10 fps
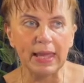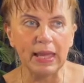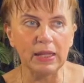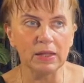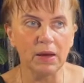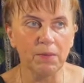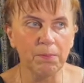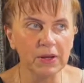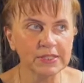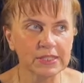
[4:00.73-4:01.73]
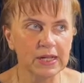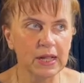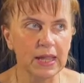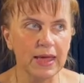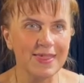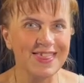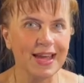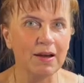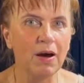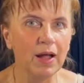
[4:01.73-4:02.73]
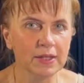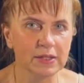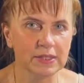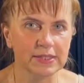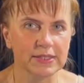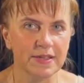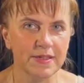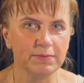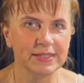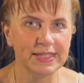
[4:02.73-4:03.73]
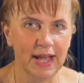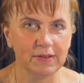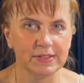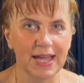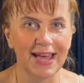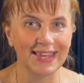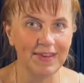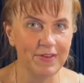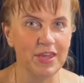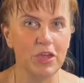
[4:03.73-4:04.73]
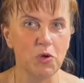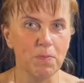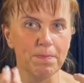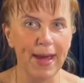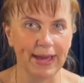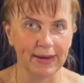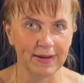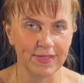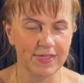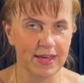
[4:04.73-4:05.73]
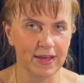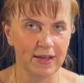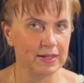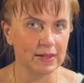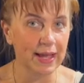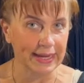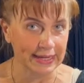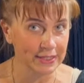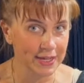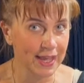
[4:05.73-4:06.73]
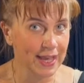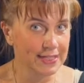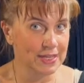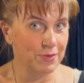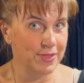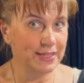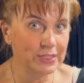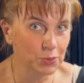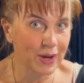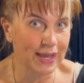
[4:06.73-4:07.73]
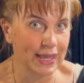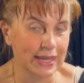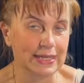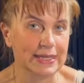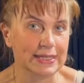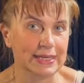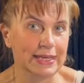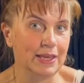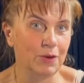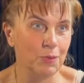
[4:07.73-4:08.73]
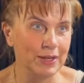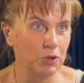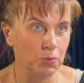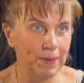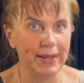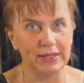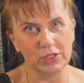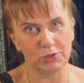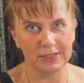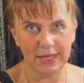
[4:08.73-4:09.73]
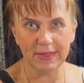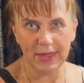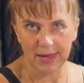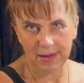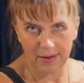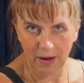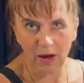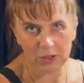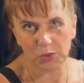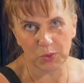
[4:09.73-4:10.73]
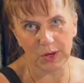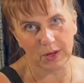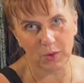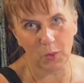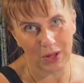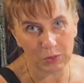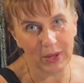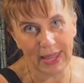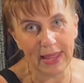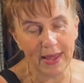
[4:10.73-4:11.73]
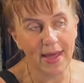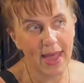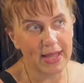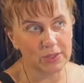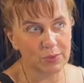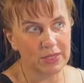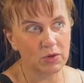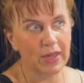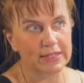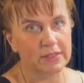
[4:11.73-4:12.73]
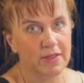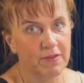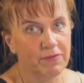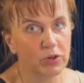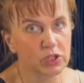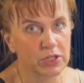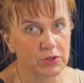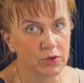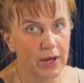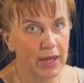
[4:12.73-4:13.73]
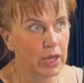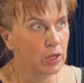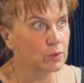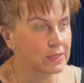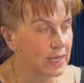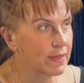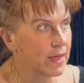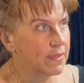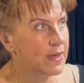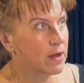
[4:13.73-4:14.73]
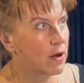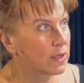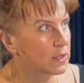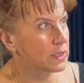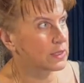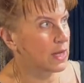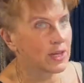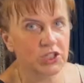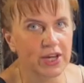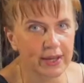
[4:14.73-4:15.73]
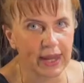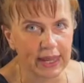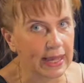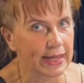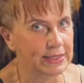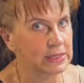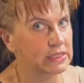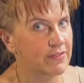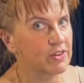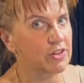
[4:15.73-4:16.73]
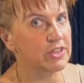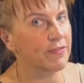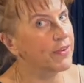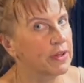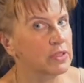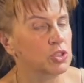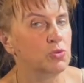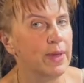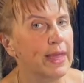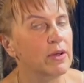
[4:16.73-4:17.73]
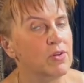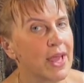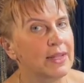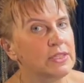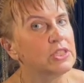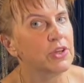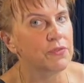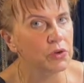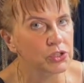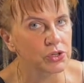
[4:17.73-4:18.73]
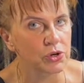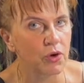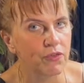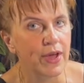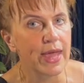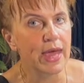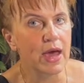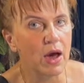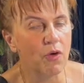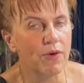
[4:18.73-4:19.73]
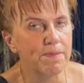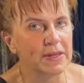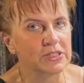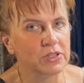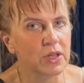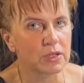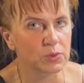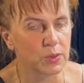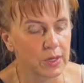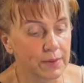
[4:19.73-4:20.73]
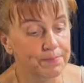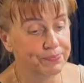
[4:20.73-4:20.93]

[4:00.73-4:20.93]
In pastel, the colors themselves are giving you back the light. So that's why when you paint, you see the artwork one way, and when you get the photo, you see that the colors are shining, and it's very difficult to make a realistic photo of a pastel artwork.